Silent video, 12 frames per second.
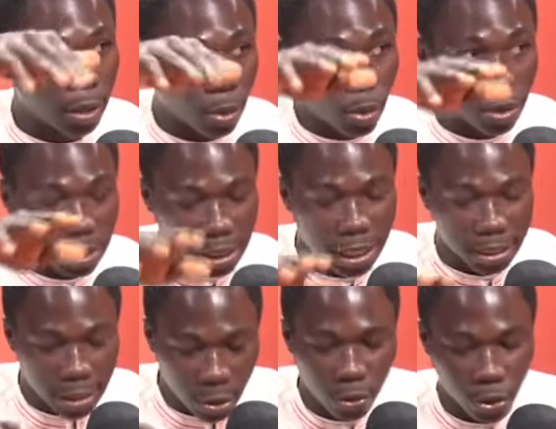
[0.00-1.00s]
Oko sna
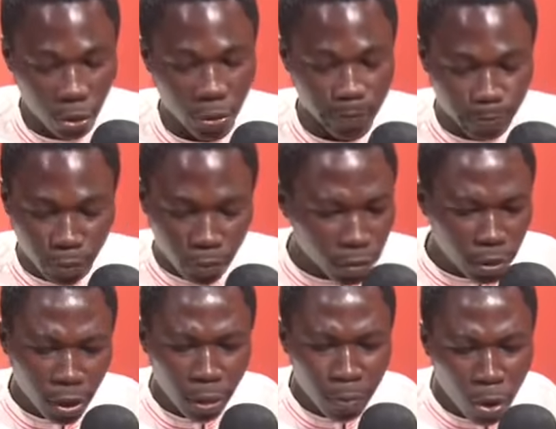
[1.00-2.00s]
se o na o.
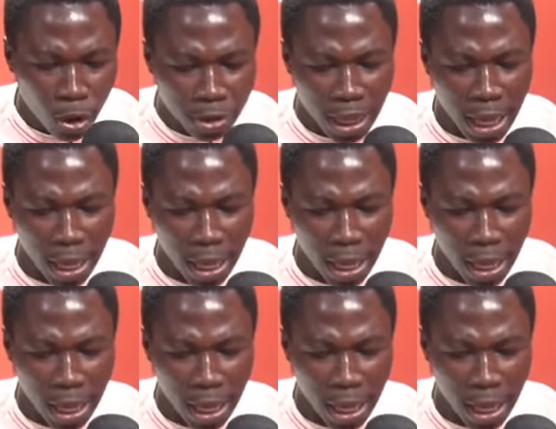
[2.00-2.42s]
because